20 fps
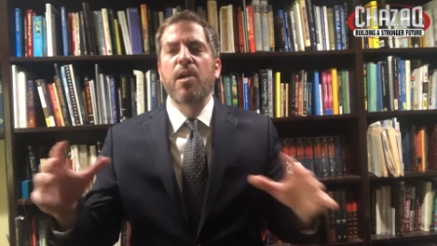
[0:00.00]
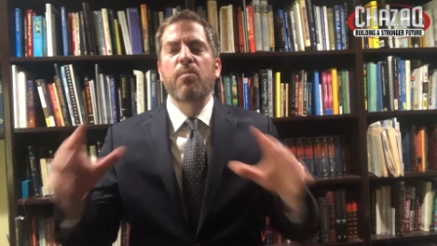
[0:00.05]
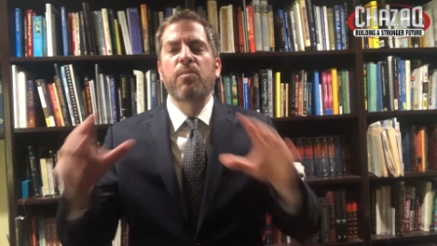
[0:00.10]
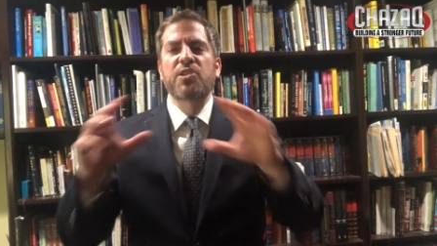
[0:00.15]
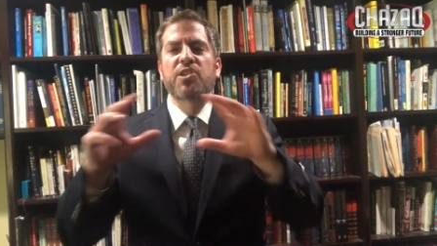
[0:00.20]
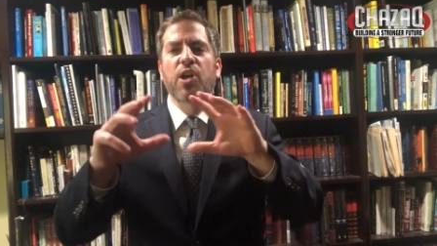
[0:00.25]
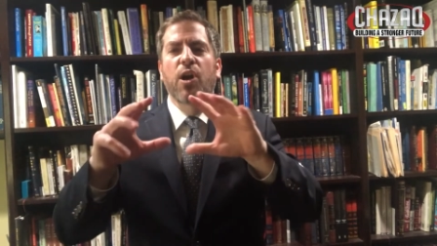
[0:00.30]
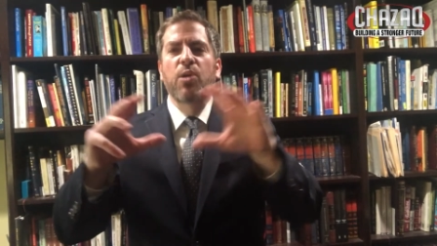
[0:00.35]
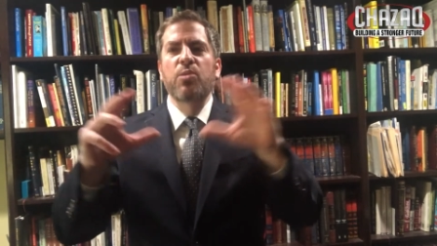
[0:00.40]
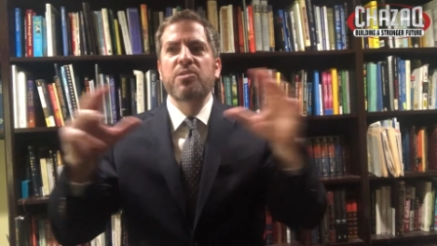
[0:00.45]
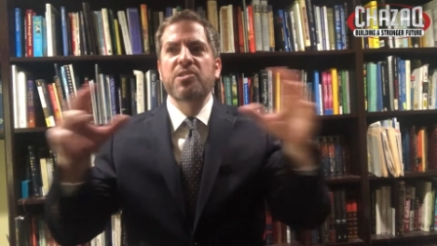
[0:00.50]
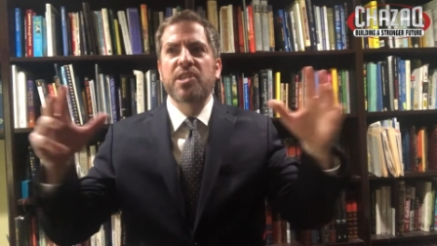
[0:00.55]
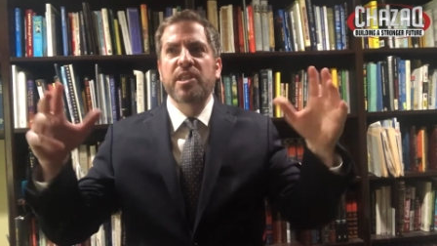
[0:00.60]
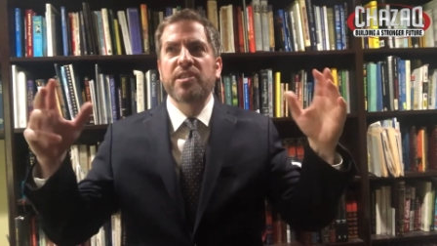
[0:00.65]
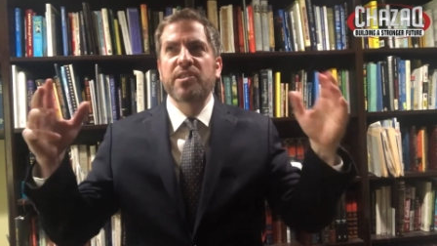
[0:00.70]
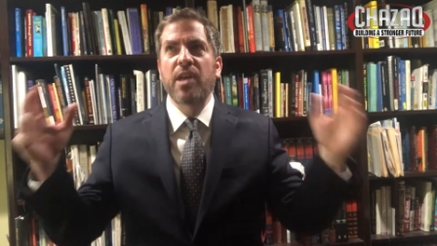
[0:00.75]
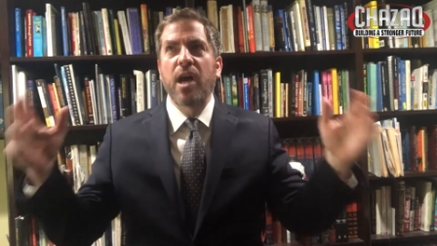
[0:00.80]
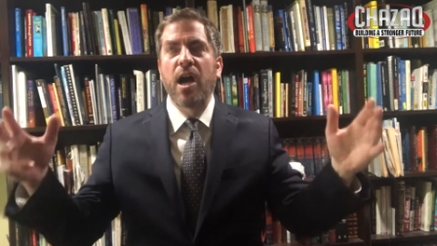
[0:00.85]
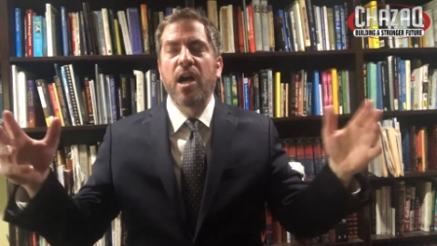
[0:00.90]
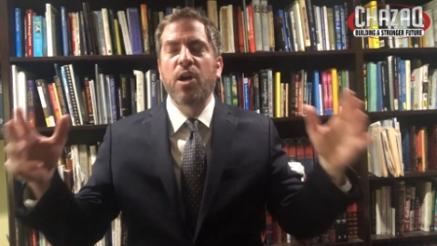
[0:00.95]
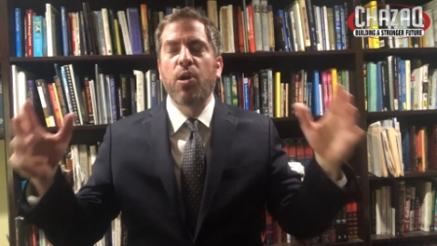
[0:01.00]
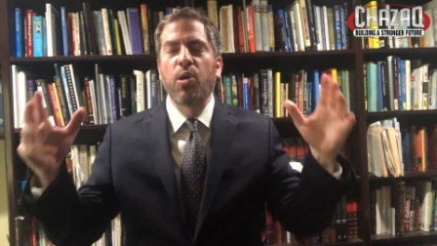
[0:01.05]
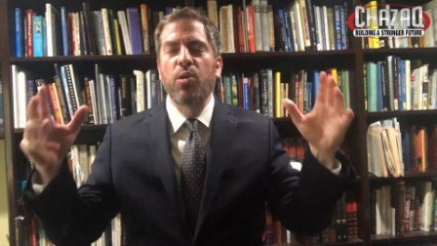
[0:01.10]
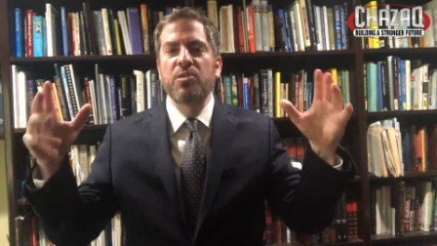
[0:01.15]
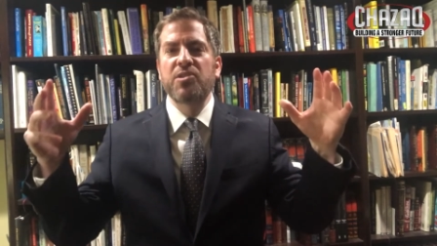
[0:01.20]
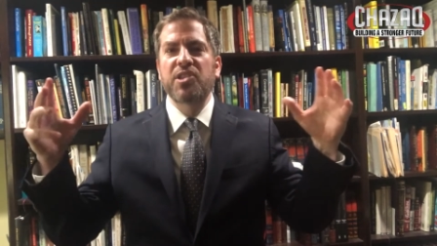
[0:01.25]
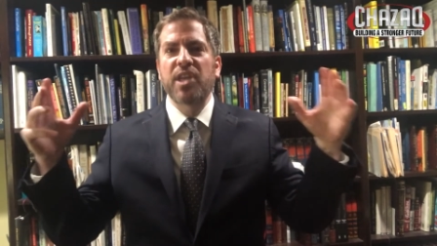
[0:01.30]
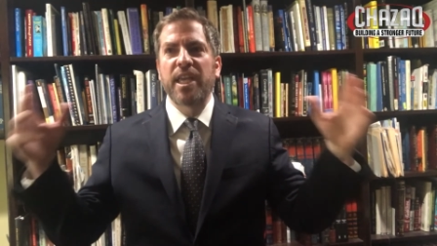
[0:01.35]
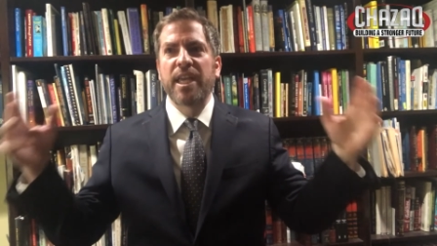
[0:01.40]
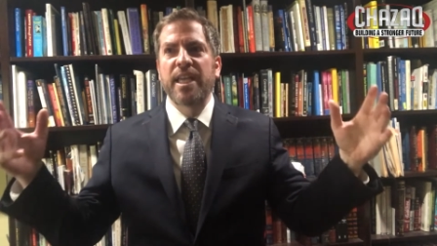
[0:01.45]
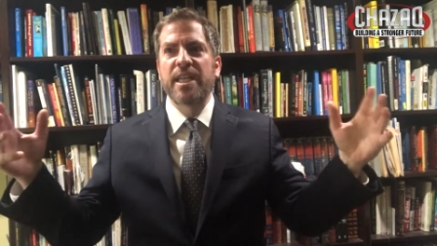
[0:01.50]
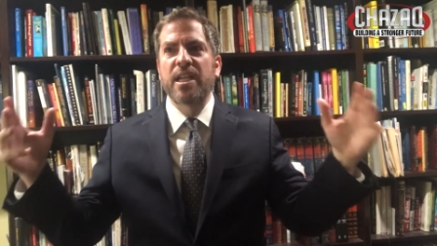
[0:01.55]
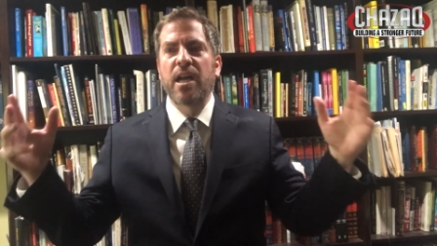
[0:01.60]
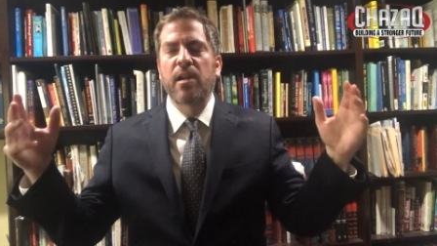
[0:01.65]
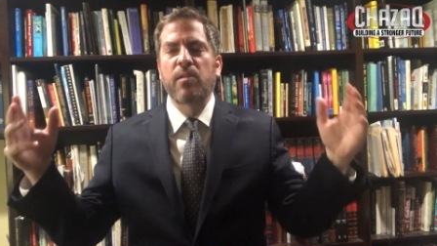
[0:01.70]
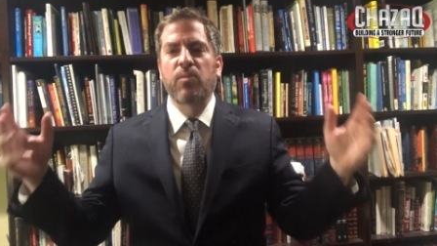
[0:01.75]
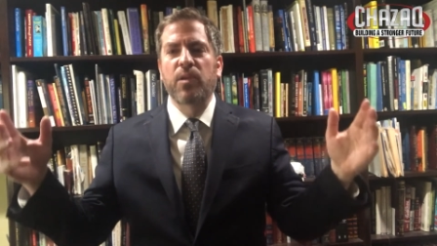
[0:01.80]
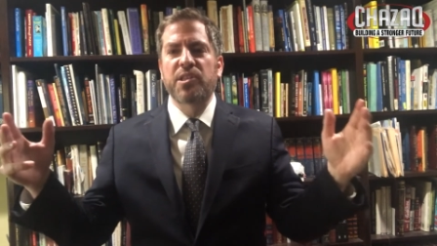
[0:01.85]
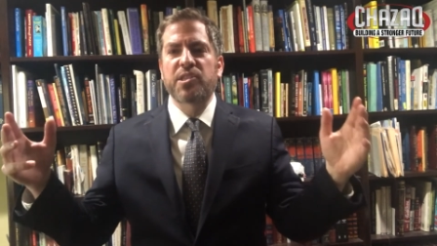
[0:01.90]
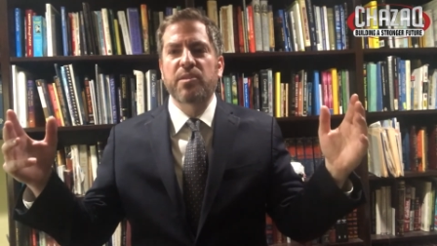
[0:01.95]
which hones in
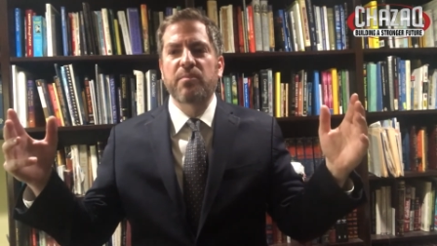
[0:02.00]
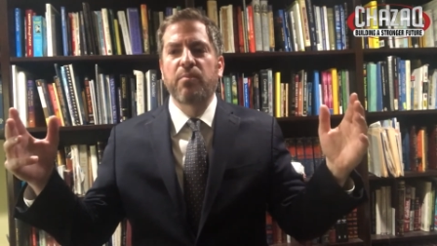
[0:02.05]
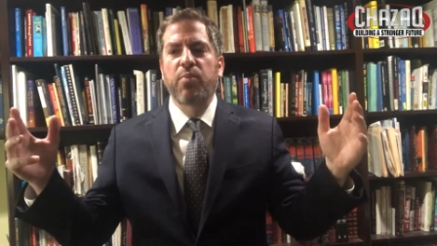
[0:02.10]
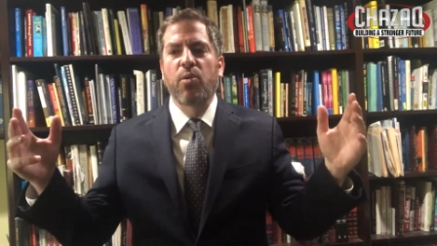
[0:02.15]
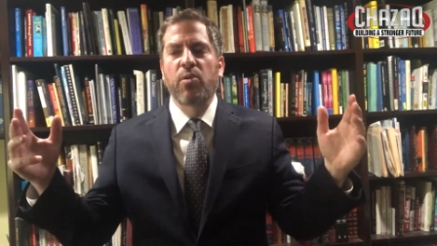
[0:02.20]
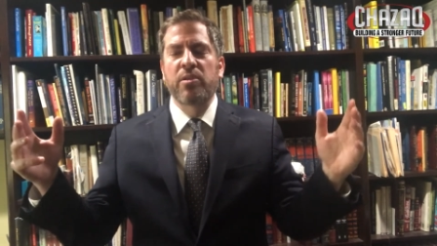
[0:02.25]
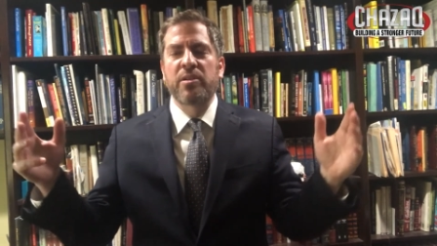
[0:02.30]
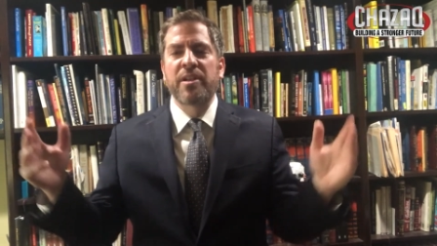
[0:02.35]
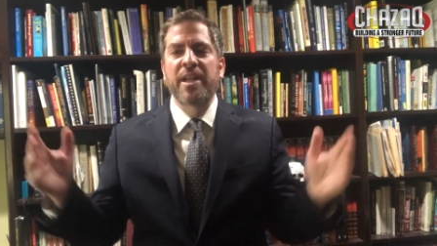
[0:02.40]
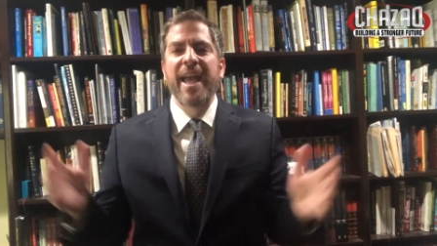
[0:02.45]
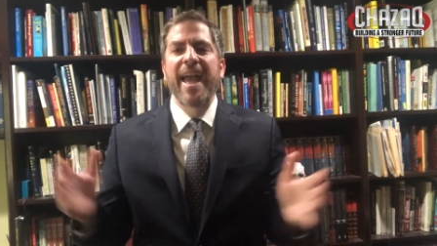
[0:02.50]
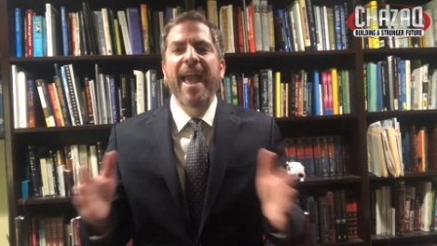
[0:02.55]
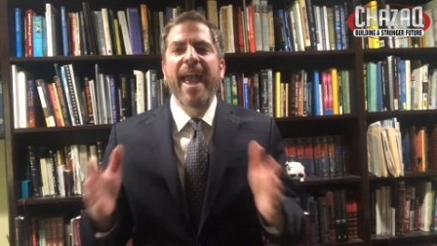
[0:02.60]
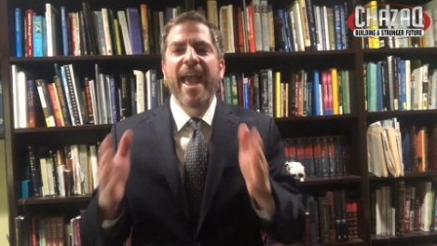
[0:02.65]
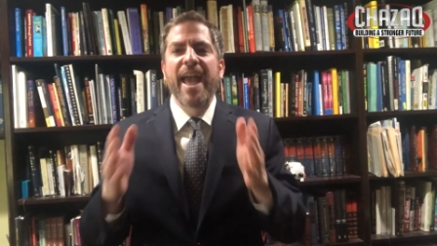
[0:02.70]
on what's important